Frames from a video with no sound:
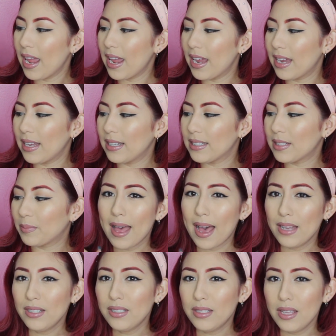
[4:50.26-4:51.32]
and
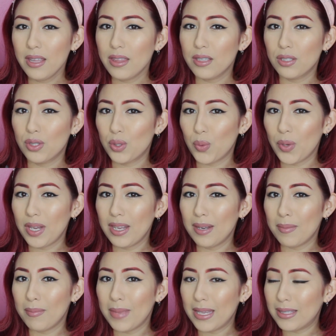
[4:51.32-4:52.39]
I just think this
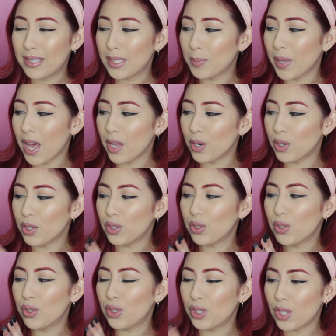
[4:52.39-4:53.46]
tweed makes this planner
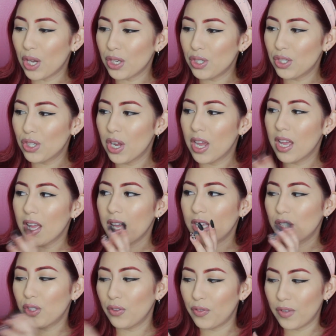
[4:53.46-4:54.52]
such
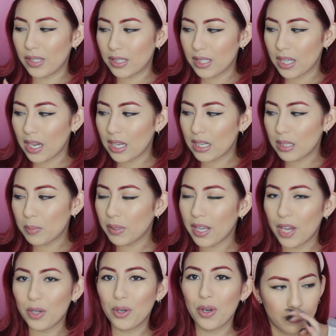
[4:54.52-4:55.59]
a sophisticated
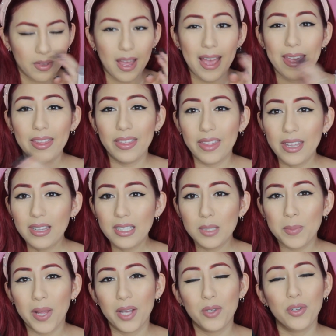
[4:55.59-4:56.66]
planner. I think this
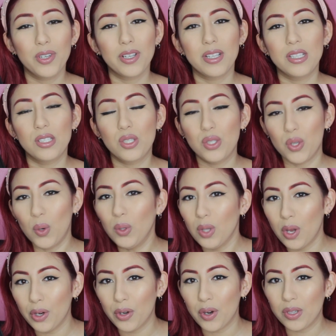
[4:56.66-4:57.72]
planner is no
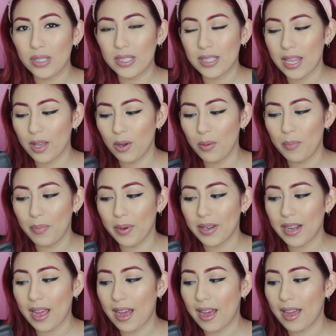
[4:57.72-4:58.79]
longer on sale,
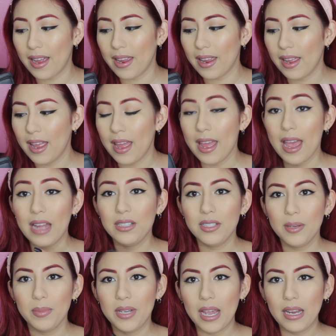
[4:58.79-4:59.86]
but I
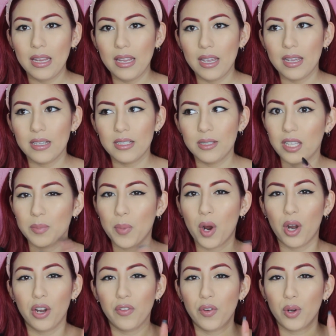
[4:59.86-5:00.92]
ended up getting it as
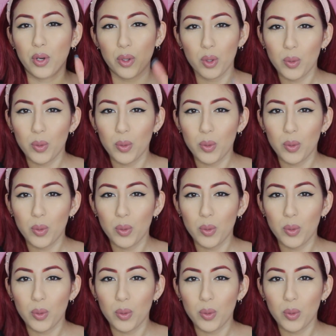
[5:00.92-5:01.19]
part of her